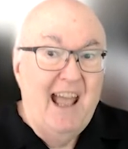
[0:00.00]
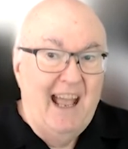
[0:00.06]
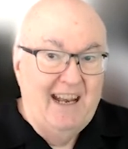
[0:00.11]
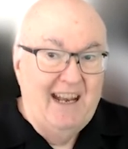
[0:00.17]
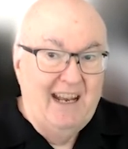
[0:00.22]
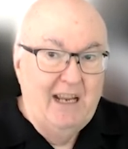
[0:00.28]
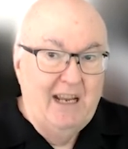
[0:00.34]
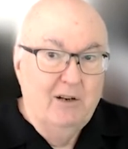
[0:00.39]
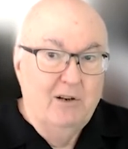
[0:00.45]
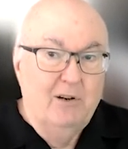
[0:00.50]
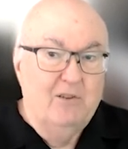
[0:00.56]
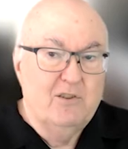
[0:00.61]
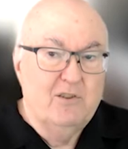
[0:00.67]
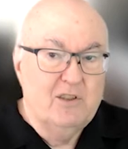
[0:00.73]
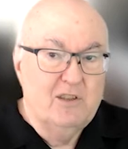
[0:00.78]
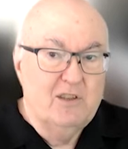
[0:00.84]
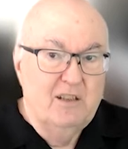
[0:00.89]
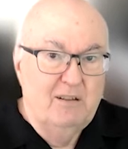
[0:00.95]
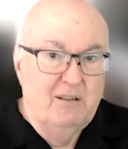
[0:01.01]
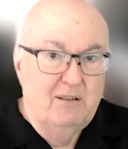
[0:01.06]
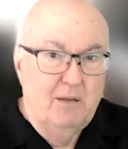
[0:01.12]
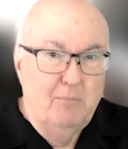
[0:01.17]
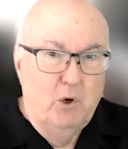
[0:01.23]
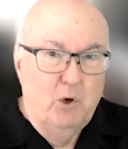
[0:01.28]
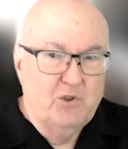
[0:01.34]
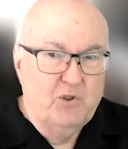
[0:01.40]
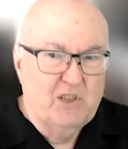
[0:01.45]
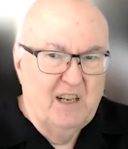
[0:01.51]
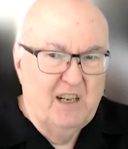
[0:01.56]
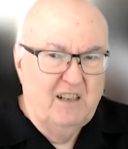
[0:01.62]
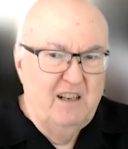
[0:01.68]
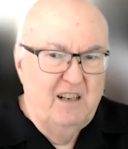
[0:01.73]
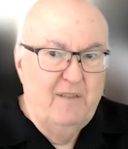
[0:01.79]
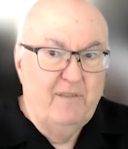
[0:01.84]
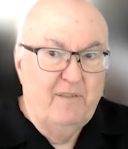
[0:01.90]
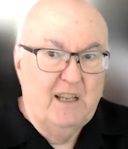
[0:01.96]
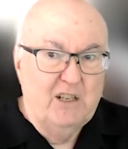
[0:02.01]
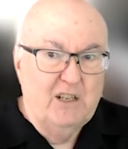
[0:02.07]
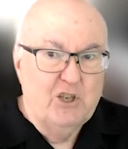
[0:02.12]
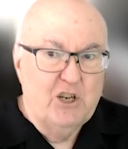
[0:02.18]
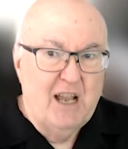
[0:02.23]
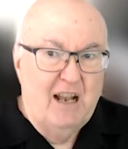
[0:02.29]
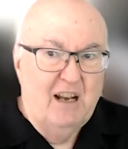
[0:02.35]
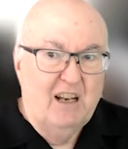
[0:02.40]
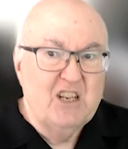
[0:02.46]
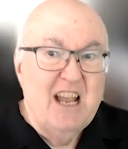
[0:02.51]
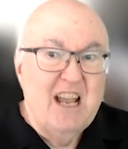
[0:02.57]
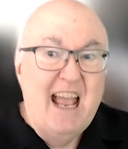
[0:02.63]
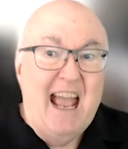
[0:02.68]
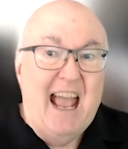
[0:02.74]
And here's the most significant challenge,